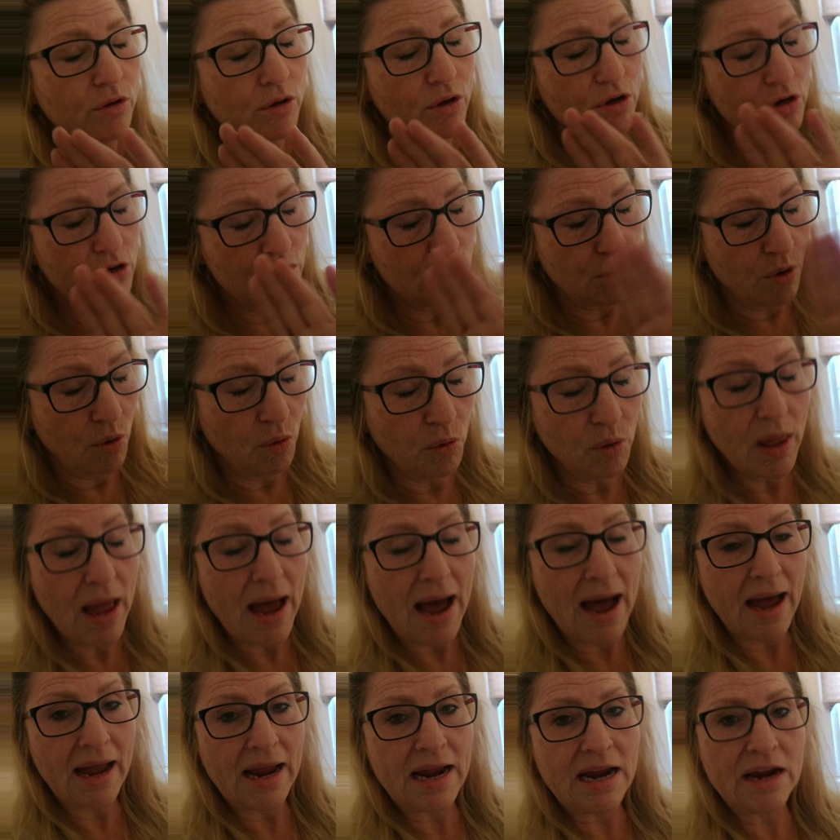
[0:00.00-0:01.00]
No
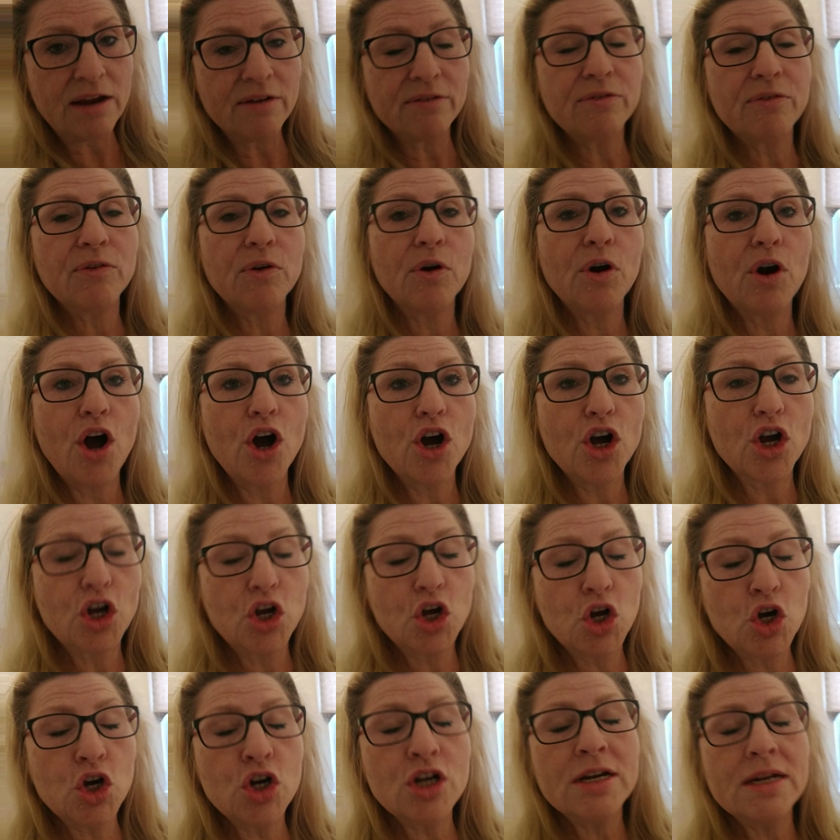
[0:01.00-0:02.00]
lie, for a
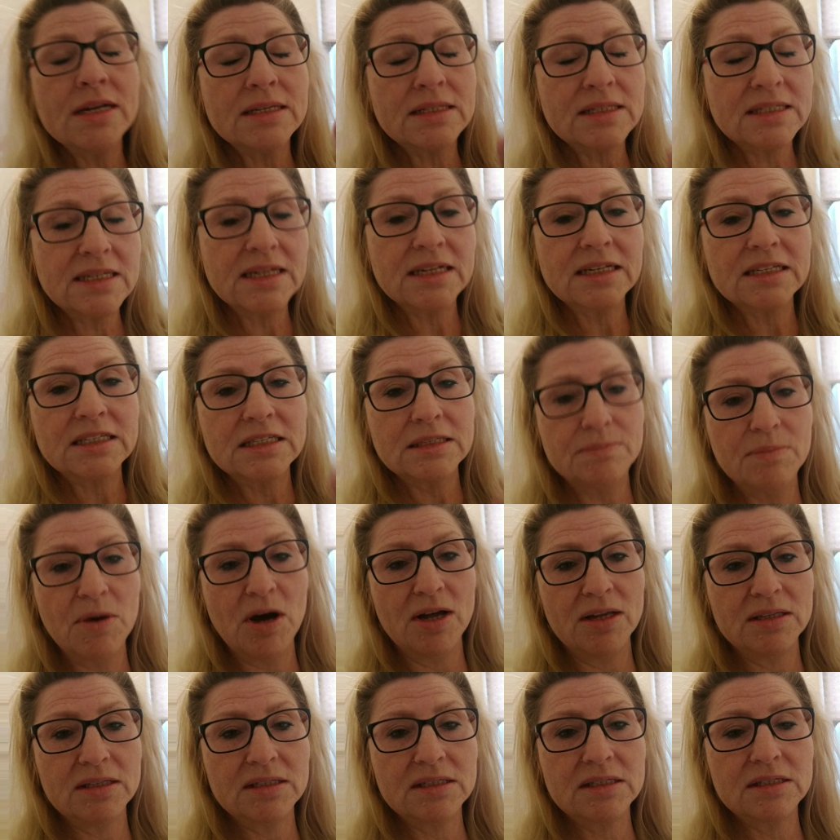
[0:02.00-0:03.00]
good 6
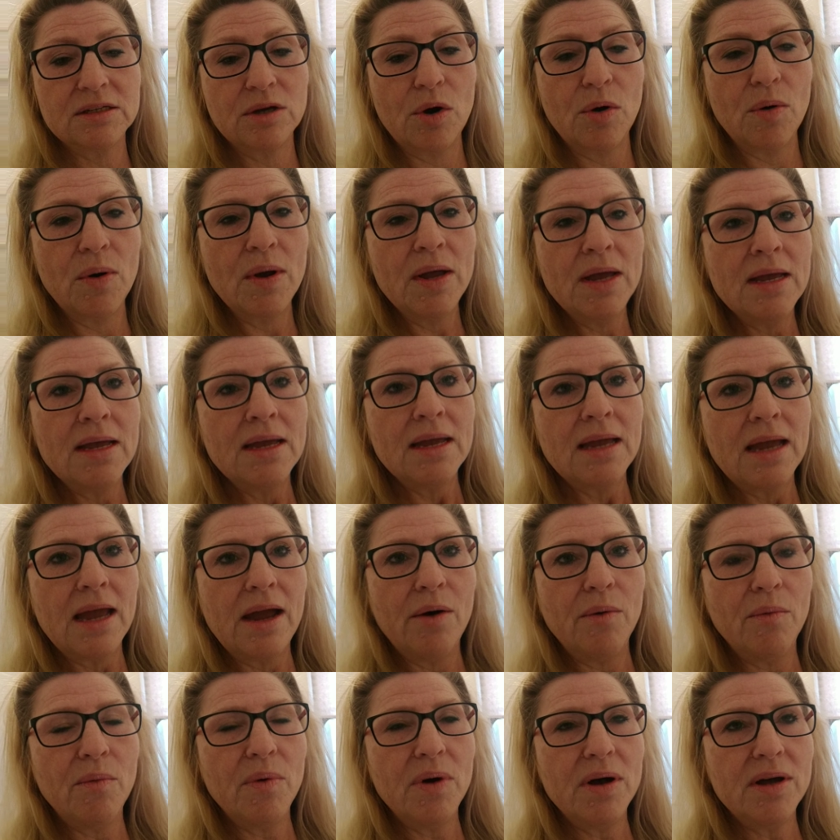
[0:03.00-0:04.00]
months. So
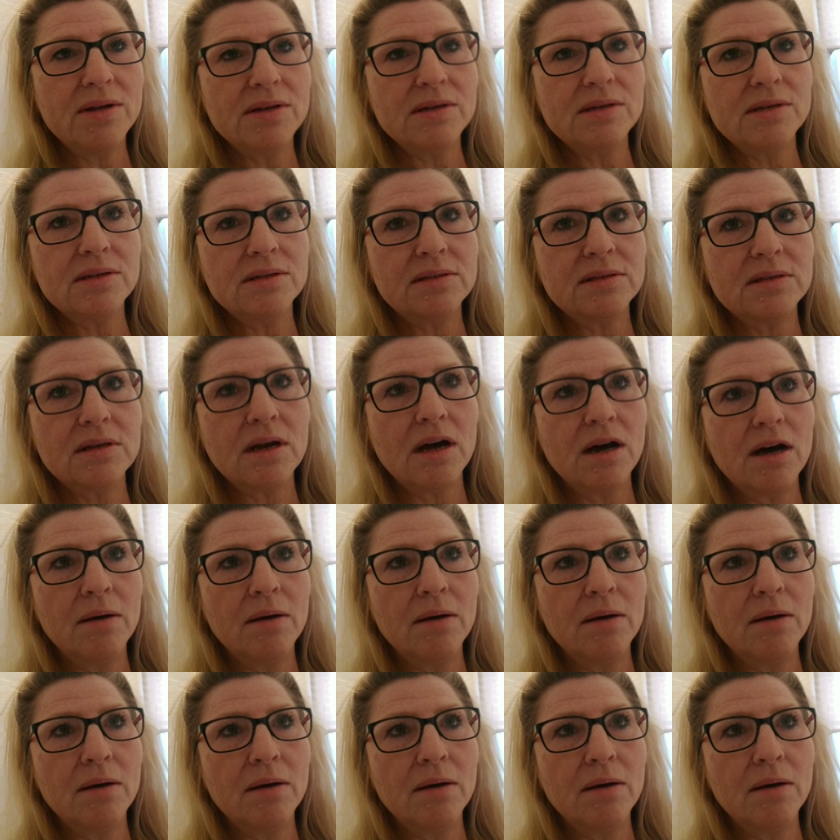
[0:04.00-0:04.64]
it was